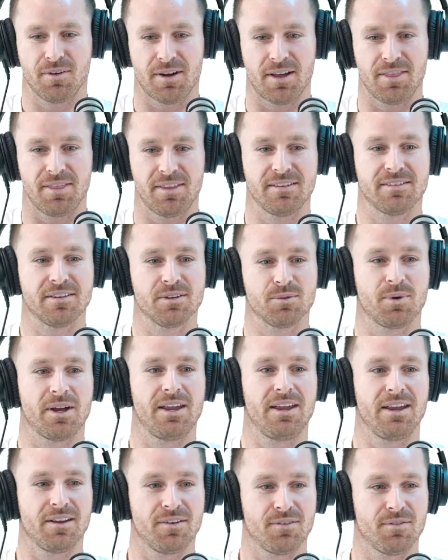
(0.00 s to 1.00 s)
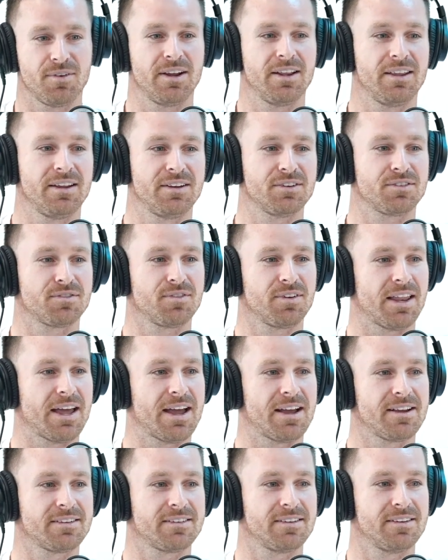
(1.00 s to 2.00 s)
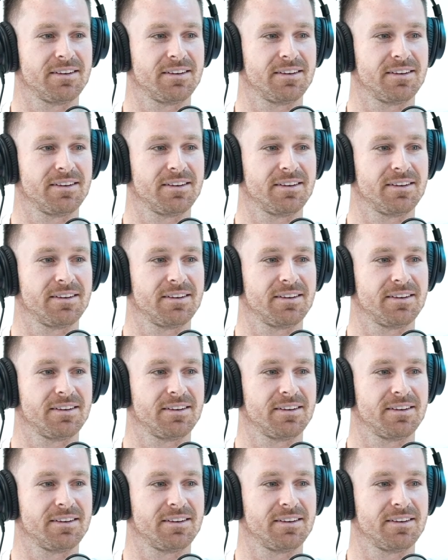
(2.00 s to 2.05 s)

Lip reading: all right, this is where you can really just relax.